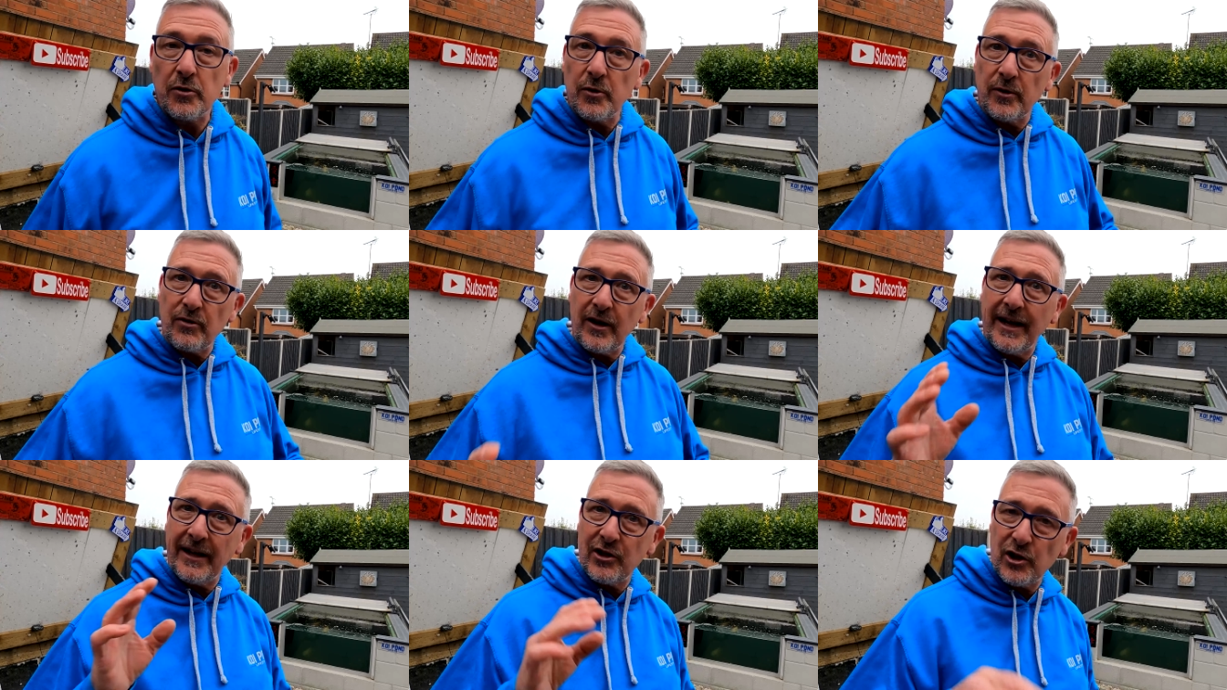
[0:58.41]
So I
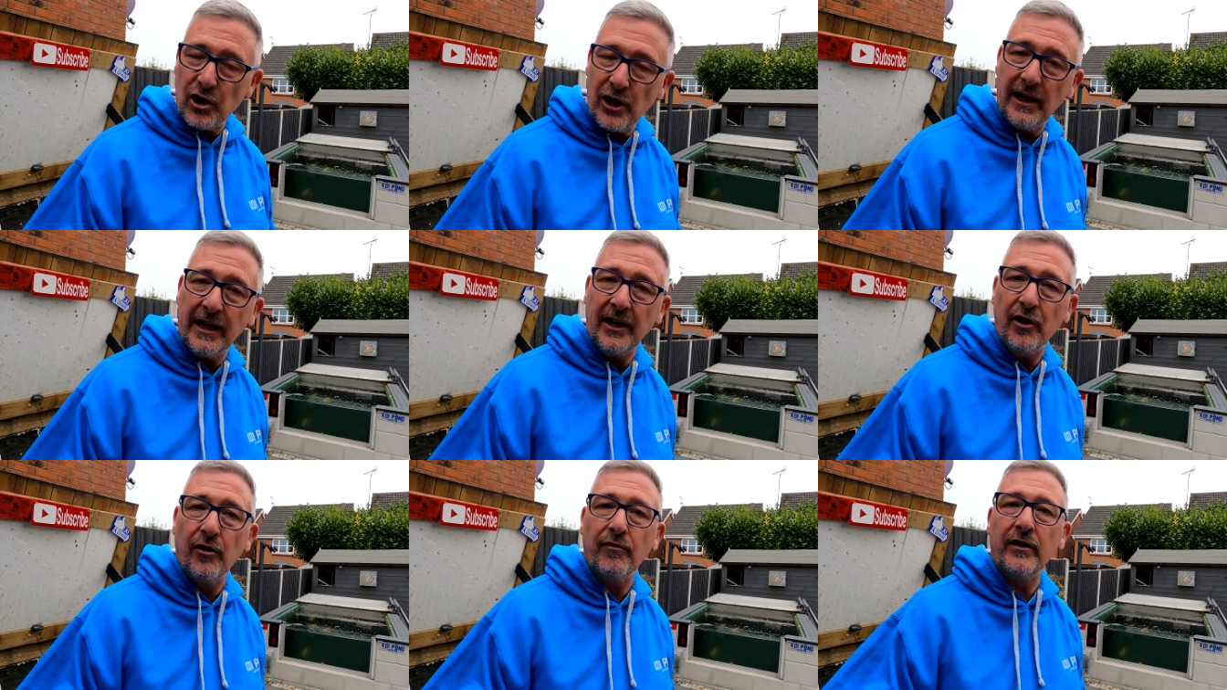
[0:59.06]
try to catch it
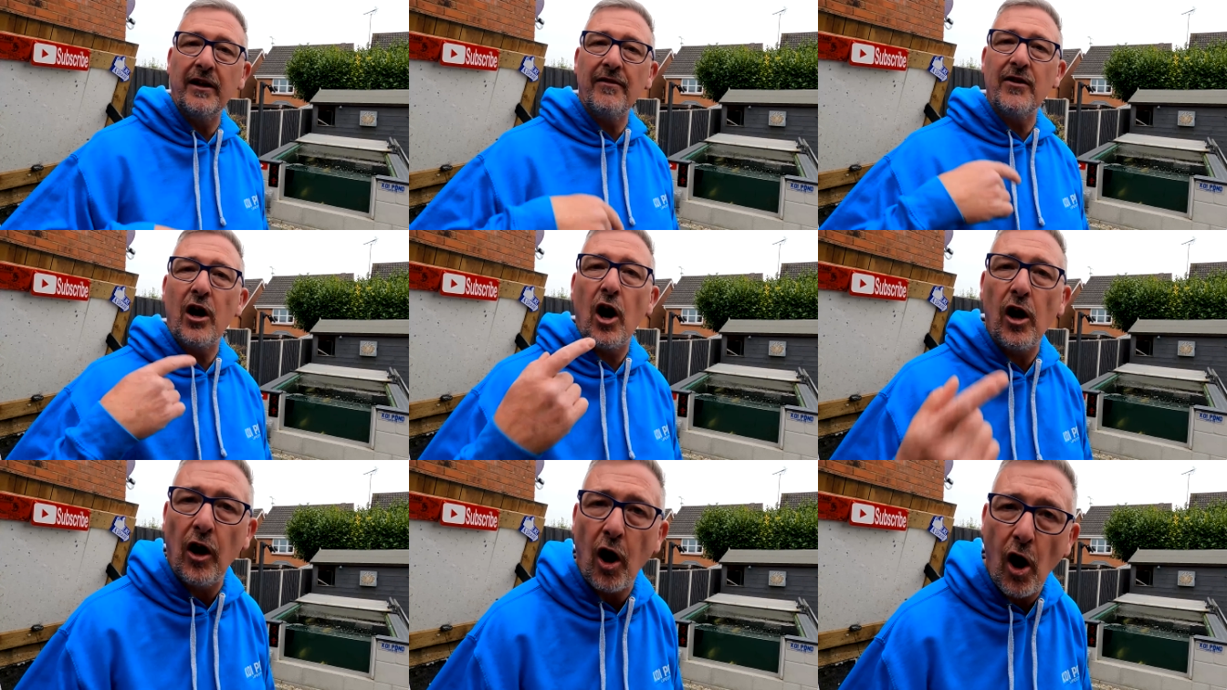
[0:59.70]
early enough and give it a
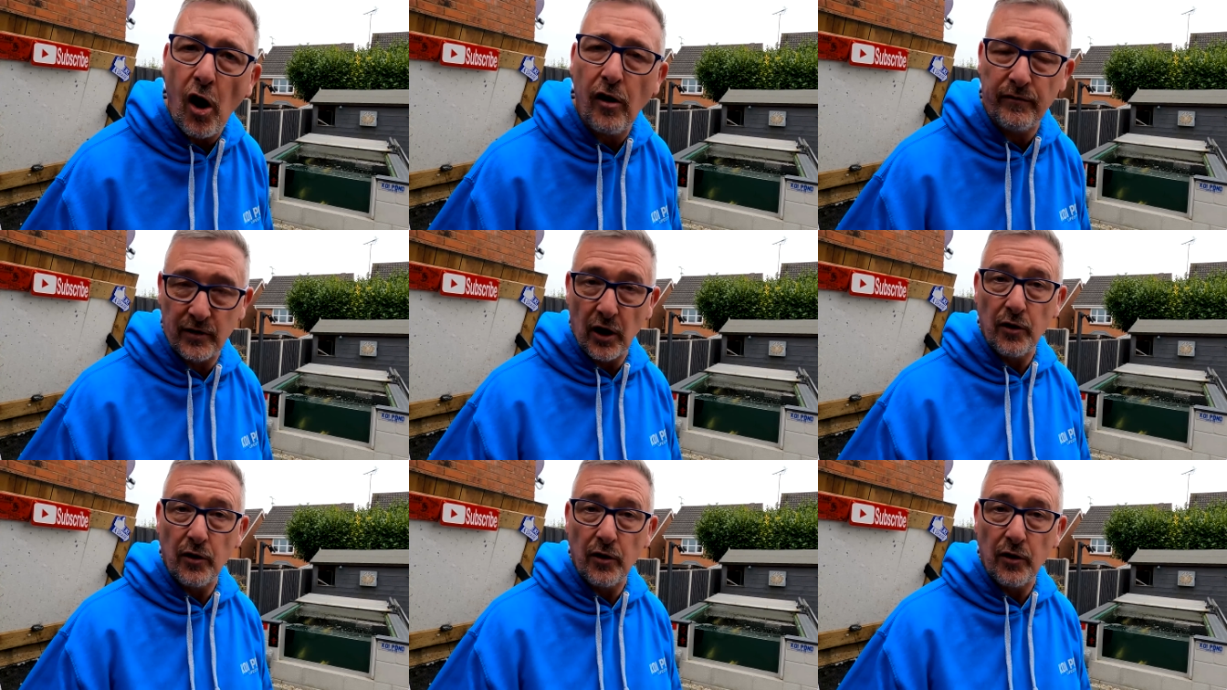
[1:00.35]
half